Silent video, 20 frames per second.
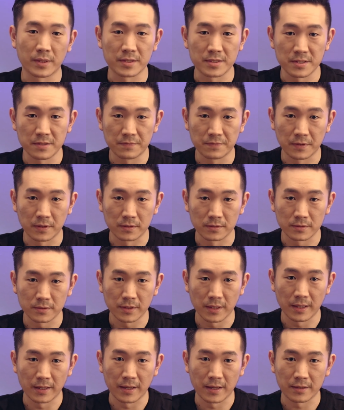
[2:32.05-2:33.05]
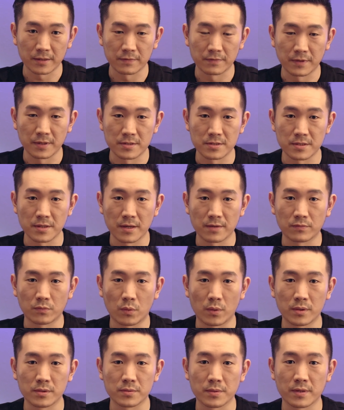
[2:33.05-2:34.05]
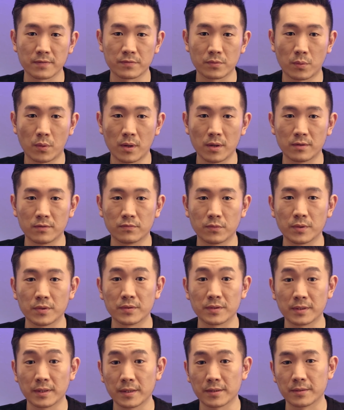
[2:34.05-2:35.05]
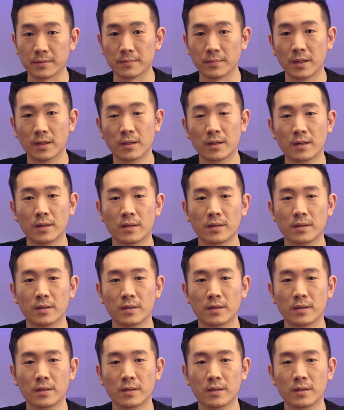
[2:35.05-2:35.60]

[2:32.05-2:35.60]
by default, it activates the F1 to F12 when you click them.